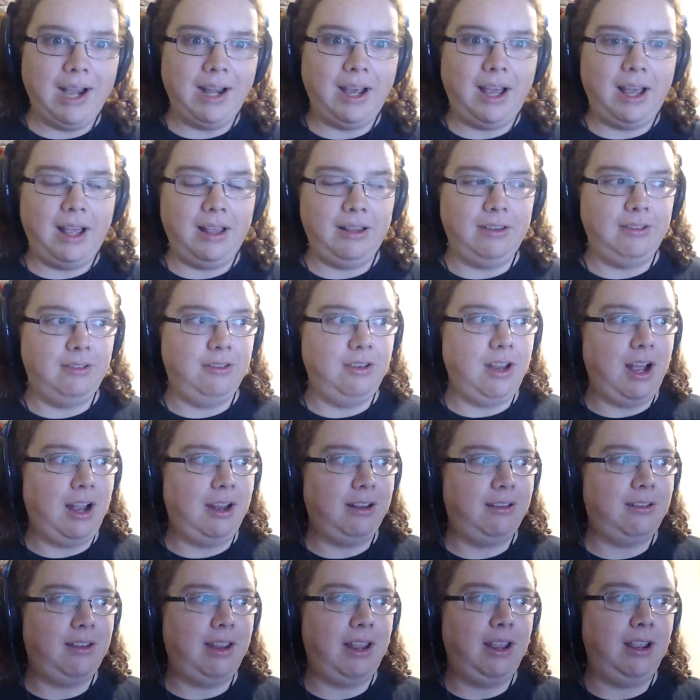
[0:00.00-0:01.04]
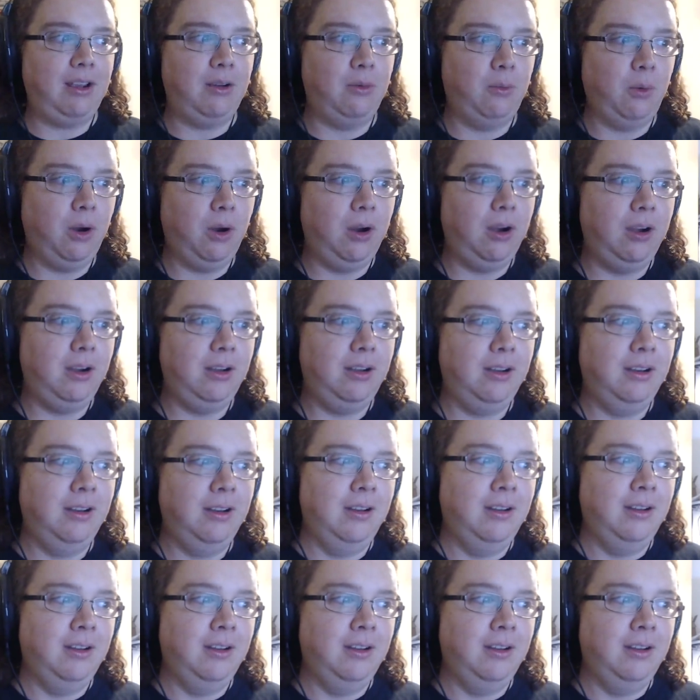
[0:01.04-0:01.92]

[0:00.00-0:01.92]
eyes, not saying a word.